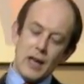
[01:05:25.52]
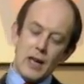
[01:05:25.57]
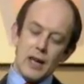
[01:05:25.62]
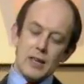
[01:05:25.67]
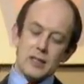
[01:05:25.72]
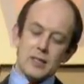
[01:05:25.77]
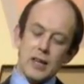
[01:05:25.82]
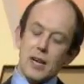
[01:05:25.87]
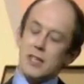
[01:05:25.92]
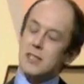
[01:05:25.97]

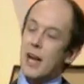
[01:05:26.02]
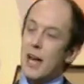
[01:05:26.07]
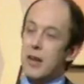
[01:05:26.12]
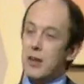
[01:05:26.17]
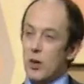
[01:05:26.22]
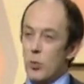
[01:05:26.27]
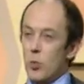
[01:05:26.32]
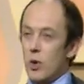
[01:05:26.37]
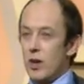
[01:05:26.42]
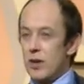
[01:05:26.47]
It's an
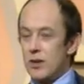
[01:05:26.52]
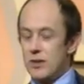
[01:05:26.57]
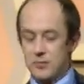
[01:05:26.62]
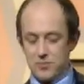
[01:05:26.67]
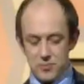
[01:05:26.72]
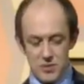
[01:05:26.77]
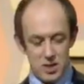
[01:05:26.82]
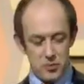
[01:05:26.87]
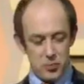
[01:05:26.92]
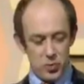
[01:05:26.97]
Icelandic word.
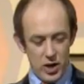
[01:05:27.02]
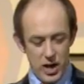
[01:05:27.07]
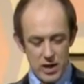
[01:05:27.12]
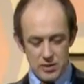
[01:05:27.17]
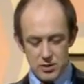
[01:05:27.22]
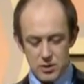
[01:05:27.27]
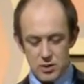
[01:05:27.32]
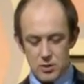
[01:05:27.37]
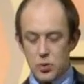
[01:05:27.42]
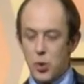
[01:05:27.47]
It's
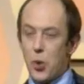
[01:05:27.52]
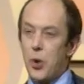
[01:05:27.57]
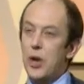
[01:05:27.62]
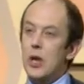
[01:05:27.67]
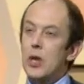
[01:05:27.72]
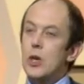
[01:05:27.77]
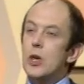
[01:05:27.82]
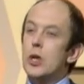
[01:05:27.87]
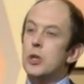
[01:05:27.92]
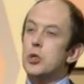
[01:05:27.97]
pronounced
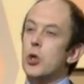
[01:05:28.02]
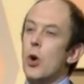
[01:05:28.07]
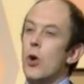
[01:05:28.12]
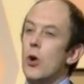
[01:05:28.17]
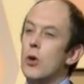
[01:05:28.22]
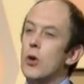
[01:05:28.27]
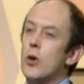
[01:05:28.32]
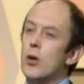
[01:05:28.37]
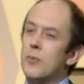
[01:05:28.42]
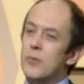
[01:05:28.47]

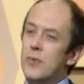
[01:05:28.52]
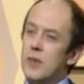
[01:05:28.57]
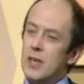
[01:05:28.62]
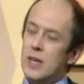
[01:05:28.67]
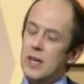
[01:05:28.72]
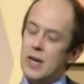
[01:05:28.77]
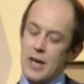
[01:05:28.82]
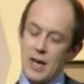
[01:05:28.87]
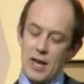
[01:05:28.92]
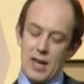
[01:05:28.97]
Grieshok.
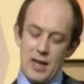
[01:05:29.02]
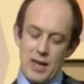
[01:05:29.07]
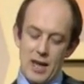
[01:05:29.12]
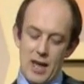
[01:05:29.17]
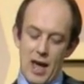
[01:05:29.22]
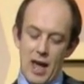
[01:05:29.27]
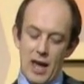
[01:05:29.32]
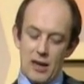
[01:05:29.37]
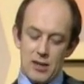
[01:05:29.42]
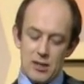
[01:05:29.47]

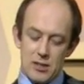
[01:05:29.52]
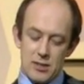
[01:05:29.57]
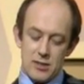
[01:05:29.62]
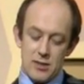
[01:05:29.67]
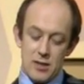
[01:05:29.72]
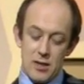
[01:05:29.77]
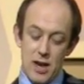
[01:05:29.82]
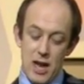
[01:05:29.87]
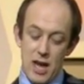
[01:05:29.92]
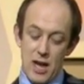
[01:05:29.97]
And it's
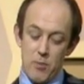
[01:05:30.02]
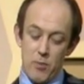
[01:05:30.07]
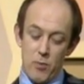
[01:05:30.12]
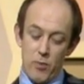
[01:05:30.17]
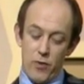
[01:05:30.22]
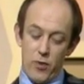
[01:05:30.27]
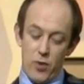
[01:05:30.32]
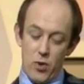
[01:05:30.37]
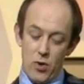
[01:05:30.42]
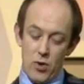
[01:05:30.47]
the
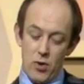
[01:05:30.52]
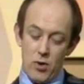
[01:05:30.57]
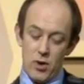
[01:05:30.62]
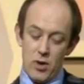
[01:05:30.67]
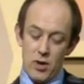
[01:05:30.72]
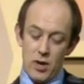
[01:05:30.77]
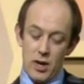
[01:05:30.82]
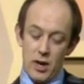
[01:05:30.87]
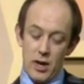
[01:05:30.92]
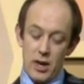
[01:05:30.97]
name for
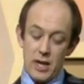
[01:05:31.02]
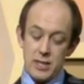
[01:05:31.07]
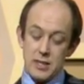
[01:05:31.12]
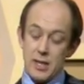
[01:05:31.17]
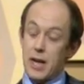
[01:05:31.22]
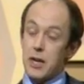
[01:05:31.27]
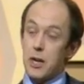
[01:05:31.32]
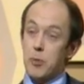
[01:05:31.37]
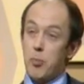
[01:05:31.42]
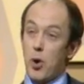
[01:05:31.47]
an
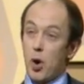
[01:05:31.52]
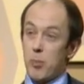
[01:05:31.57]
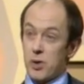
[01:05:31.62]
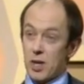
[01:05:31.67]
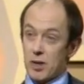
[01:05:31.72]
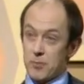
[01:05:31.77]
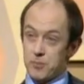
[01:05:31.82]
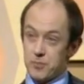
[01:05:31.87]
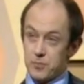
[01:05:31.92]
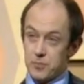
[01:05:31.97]
Icelandic
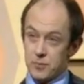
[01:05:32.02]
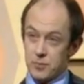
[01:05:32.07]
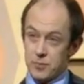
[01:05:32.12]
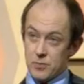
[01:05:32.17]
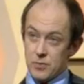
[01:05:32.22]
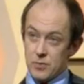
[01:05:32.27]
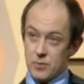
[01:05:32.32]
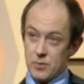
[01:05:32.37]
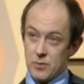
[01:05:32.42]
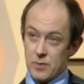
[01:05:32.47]
poppy.
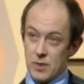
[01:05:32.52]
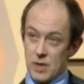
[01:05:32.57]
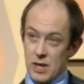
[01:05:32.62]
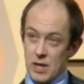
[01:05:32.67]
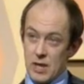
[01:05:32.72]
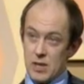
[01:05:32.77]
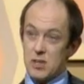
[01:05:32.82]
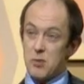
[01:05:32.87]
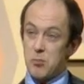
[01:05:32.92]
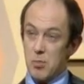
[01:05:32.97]

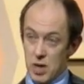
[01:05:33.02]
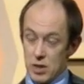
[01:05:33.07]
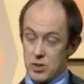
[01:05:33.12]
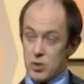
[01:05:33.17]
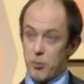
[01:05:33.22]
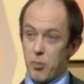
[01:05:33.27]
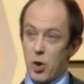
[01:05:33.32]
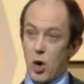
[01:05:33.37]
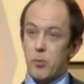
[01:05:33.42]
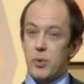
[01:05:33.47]
It's a
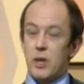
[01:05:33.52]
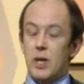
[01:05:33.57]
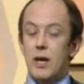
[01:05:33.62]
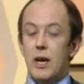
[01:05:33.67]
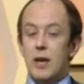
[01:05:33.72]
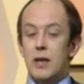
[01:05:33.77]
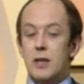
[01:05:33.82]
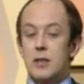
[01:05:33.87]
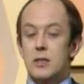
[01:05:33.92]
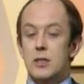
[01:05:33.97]
miniature
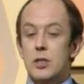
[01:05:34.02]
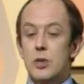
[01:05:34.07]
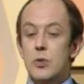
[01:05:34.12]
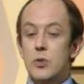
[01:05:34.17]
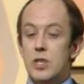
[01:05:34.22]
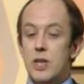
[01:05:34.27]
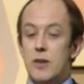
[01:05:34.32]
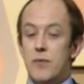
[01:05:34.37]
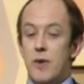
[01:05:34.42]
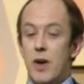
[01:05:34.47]
poppy, and it's
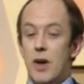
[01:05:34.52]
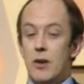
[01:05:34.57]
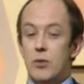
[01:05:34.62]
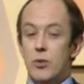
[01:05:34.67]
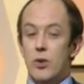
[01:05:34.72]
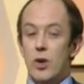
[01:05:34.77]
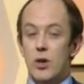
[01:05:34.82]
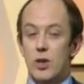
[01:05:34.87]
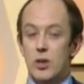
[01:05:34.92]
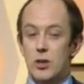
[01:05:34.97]
usually
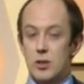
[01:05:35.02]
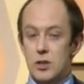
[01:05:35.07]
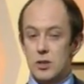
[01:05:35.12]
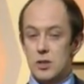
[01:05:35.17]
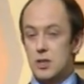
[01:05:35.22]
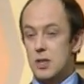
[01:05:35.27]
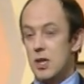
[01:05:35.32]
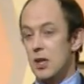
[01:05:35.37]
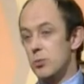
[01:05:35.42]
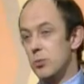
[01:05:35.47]
found growing on the
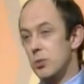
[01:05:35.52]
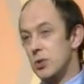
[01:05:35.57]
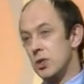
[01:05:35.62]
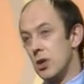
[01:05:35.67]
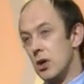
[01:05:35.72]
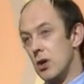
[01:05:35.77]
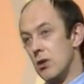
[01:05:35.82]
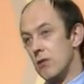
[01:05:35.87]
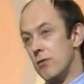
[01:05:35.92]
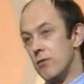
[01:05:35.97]
slopes
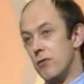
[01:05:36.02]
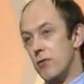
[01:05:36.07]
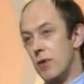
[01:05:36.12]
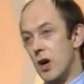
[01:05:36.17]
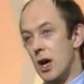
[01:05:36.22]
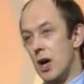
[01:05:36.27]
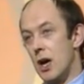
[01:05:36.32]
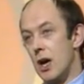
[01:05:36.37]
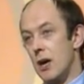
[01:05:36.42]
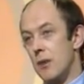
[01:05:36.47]
of
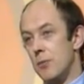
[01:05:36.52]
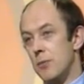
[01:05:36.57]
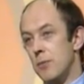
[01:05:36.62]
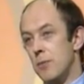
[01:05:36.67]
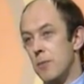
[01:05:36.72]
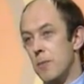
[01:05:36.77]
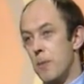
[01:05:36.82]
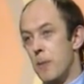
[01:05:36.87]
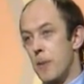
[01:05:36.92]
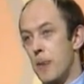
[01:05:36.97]

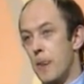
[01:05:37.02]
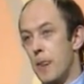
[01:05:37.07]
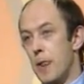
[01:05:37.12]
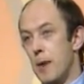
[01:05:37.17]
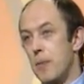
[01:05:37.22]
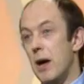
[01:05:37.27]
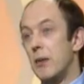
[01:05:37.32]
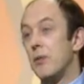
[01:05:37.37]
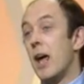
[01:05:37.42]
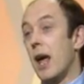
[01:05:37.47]

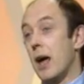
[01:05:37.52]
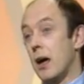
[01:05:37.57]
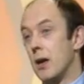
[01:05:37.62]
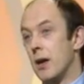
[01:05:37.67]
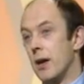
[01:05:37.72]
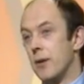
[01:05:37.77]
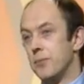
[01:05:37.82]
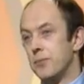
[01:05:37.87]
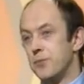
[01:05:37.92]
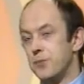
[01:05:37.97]
Mount
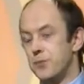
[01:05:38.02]
Hekla.